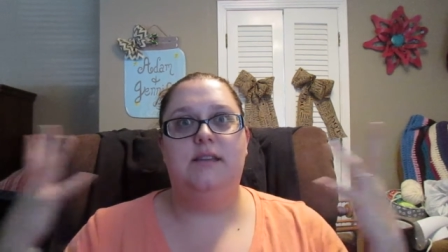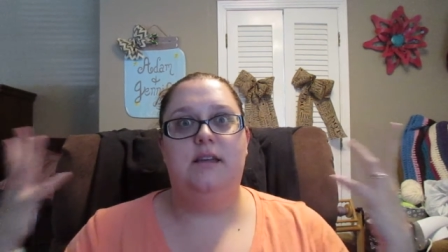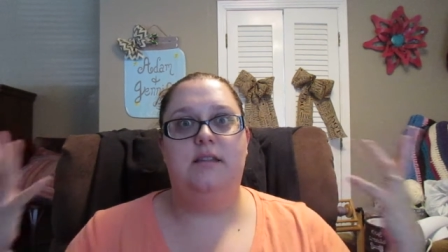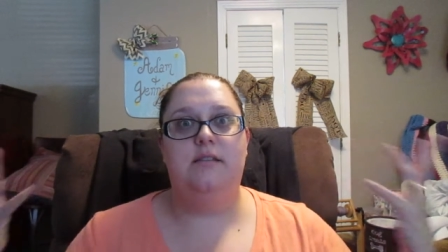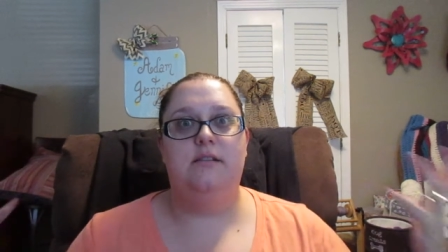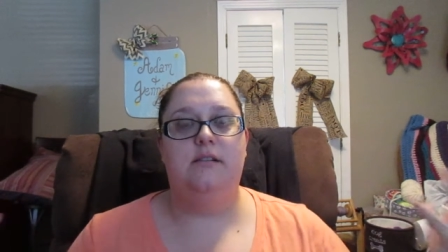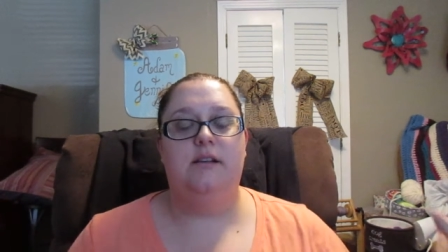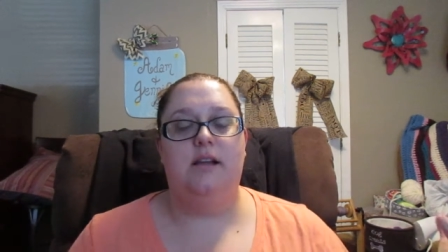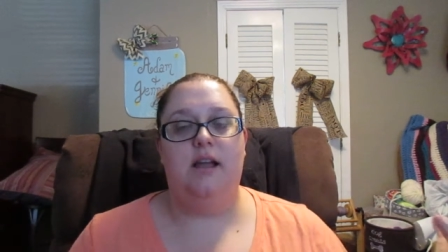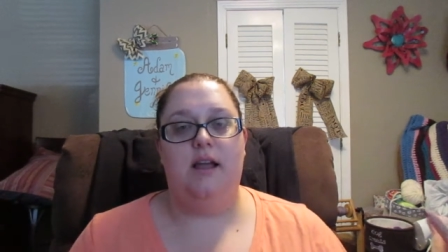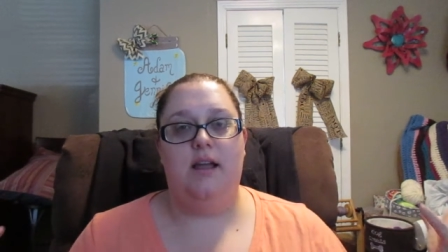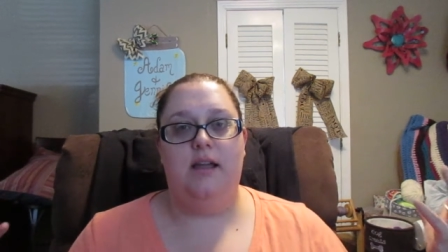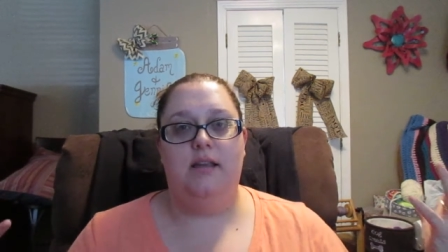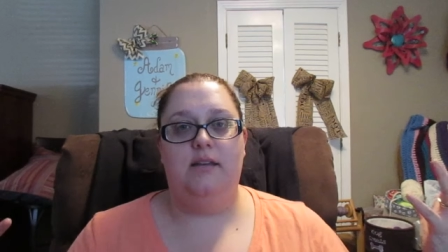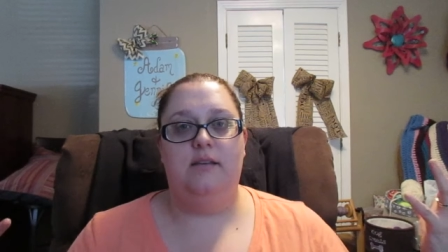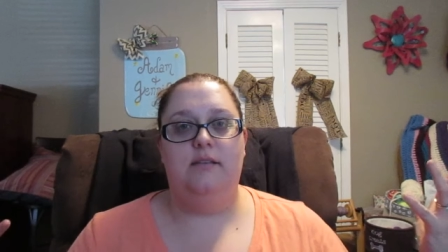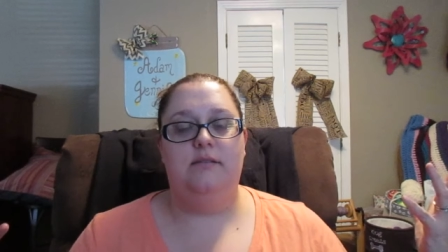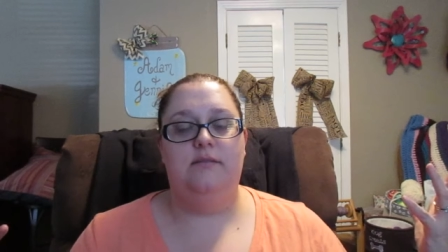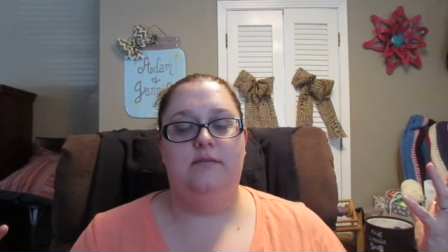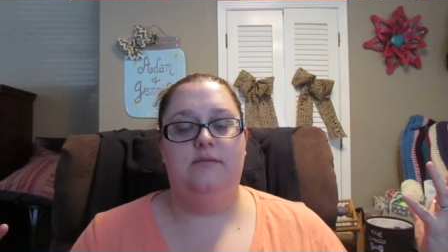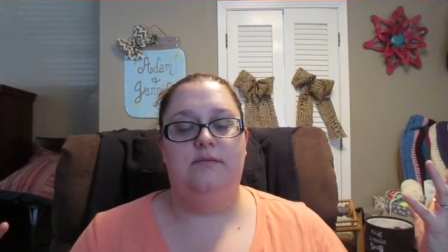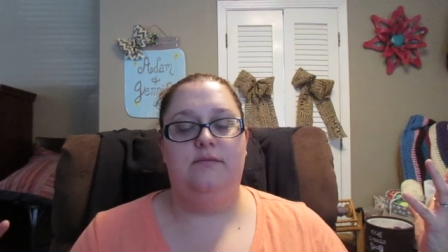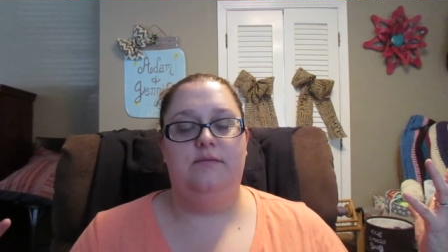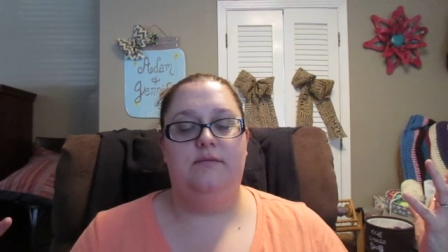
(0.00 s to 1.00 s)
other kind
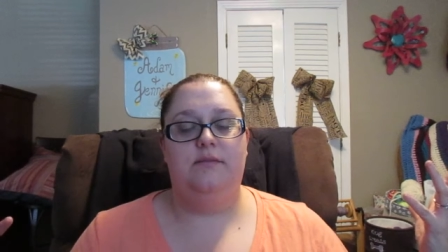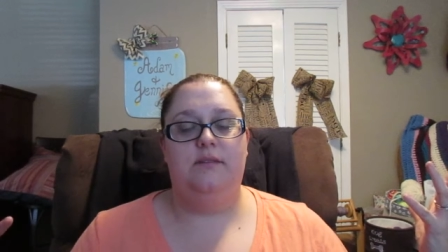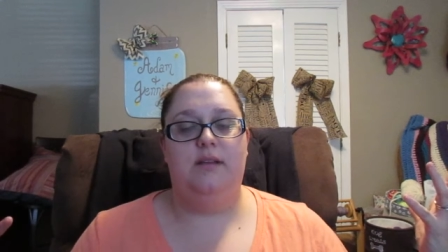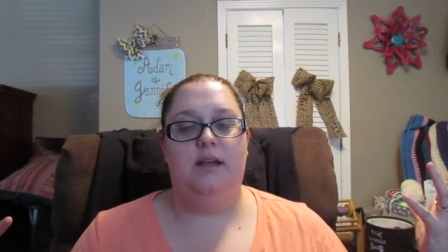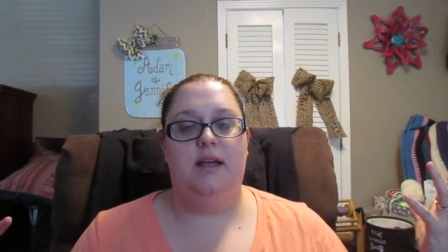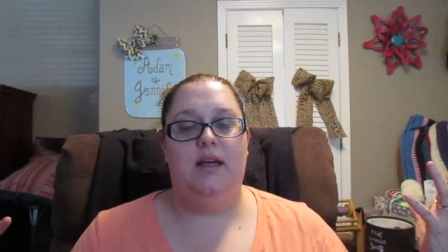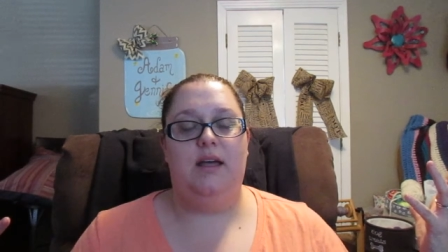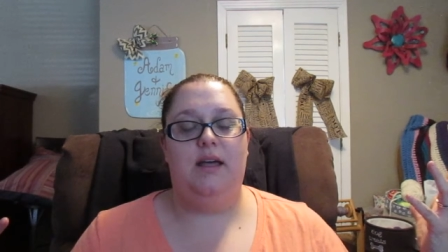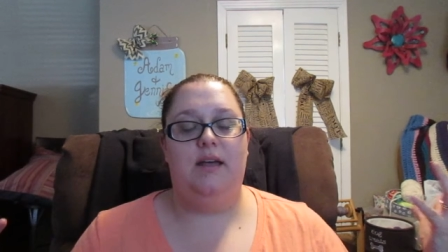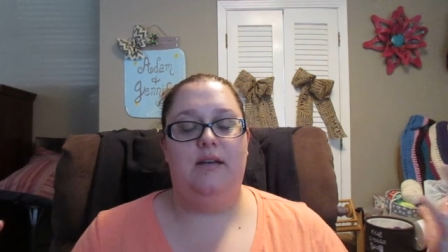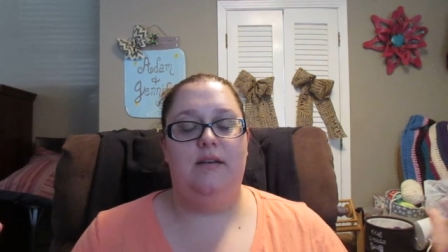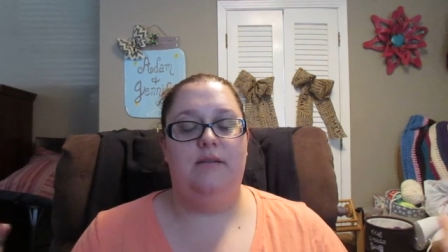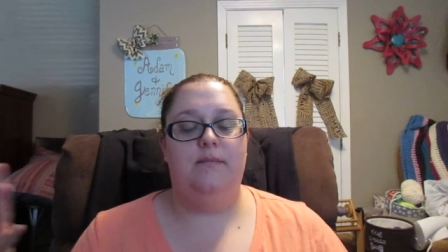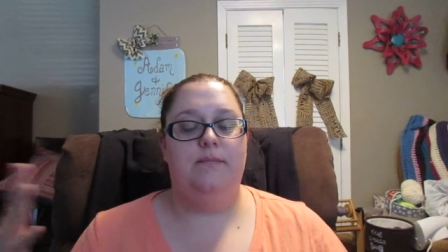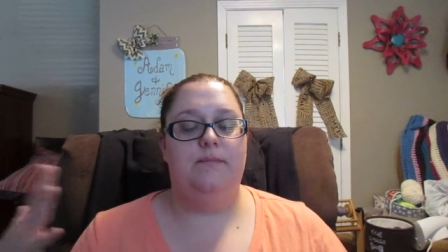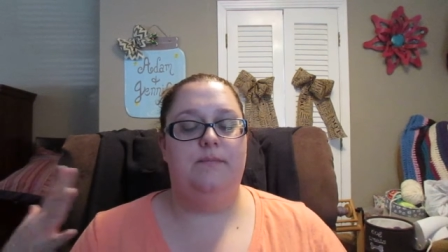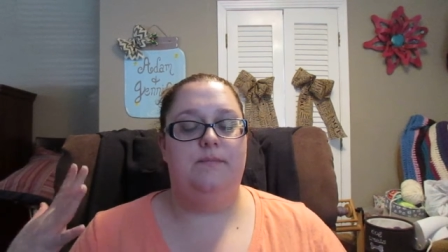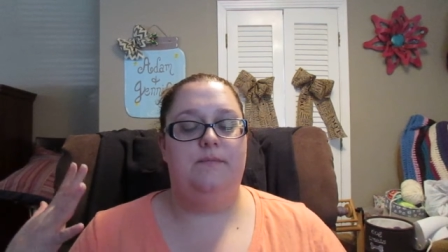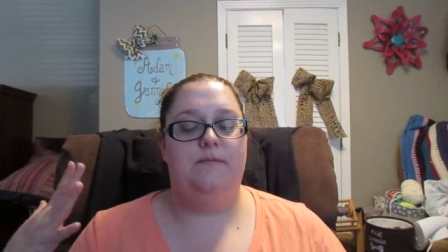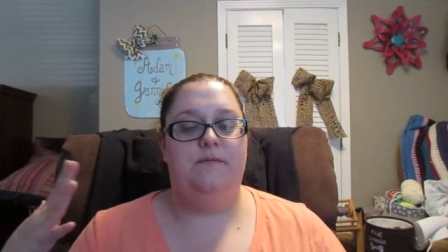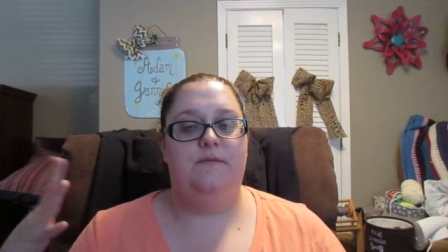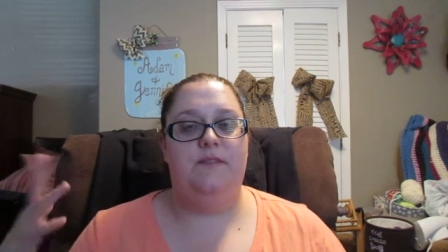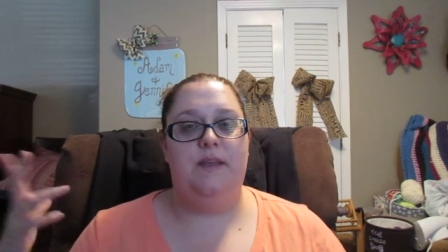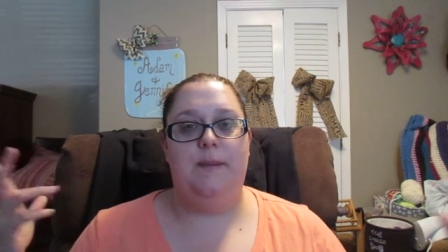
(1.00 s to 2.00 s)
of
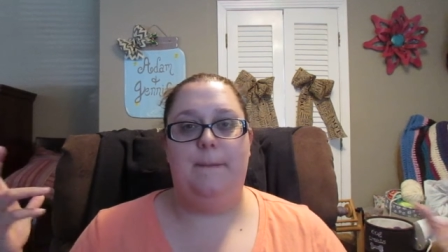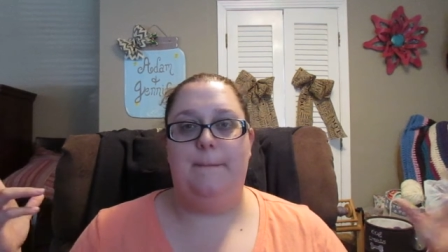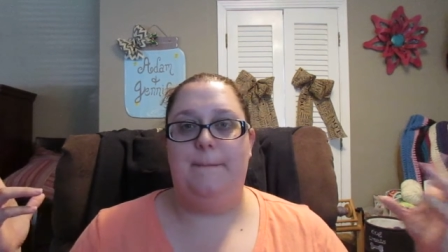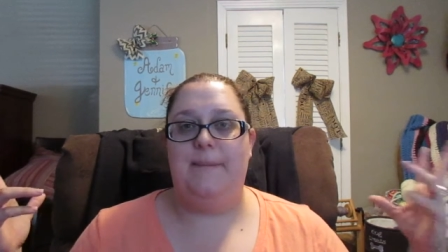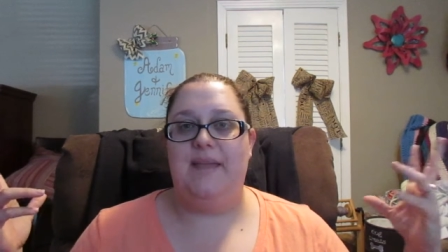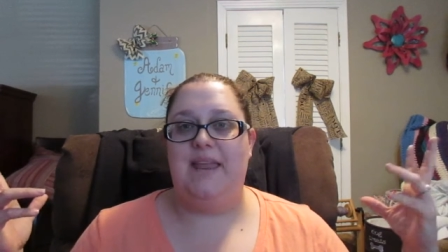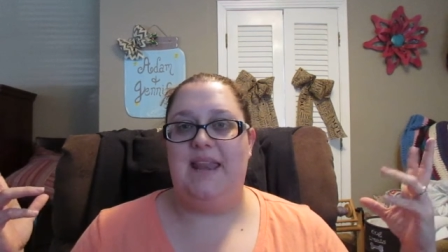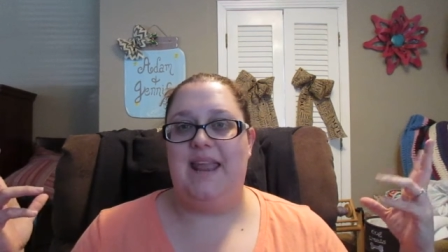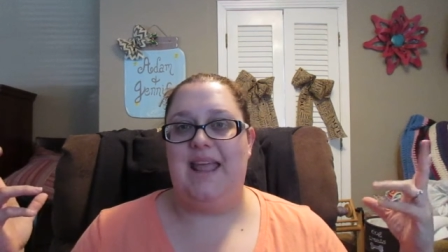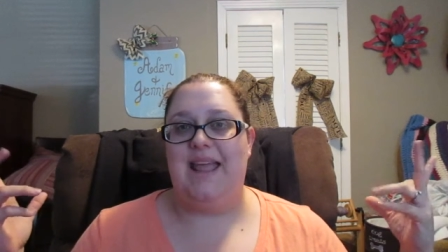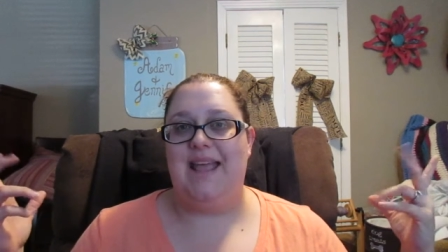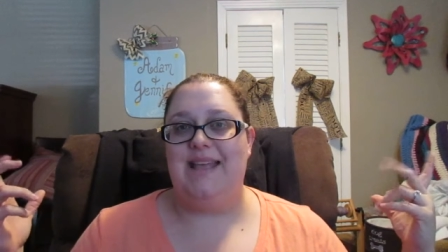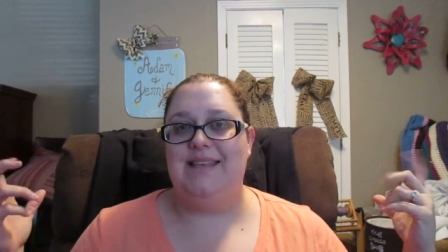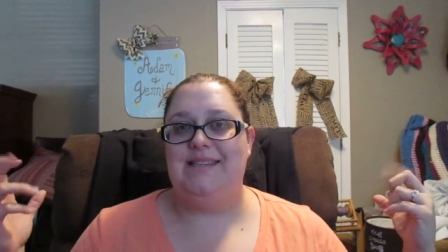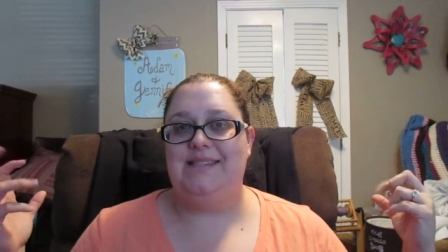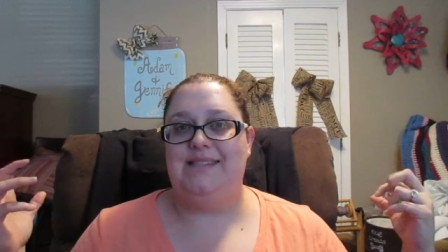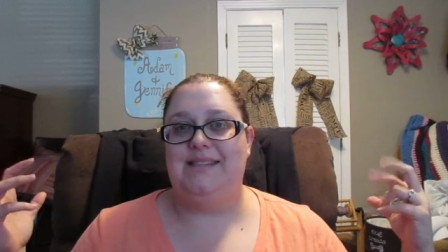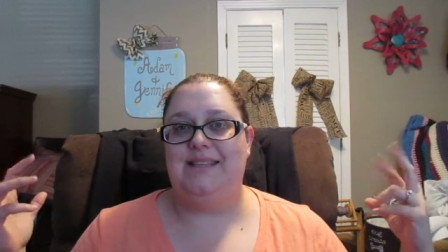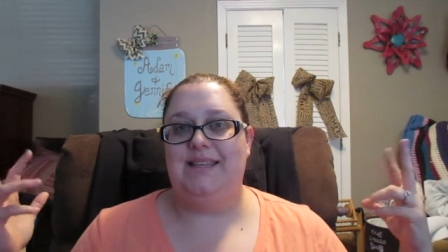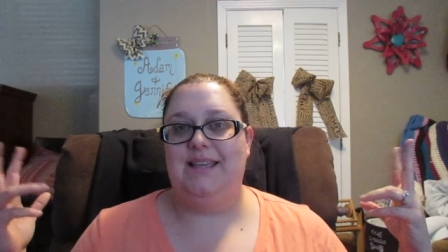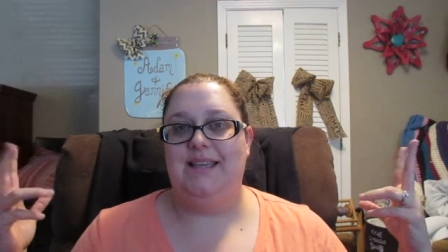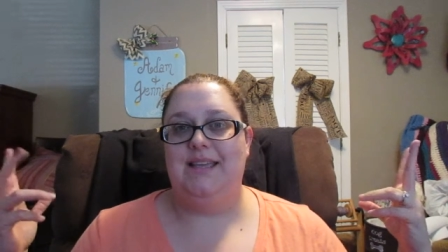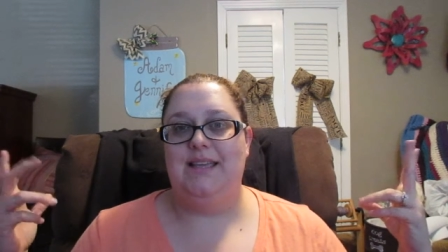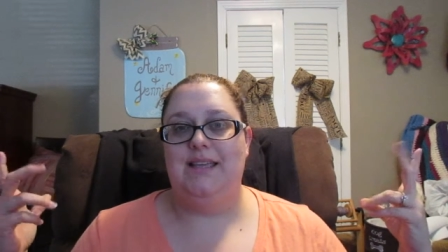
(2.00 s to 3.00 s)

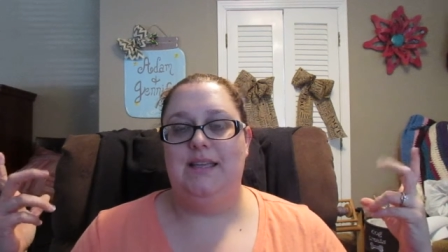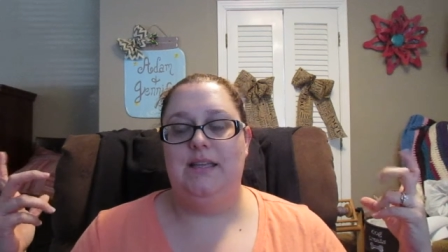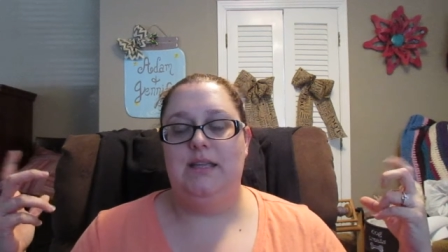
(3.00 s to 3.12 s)
Fitbit-esque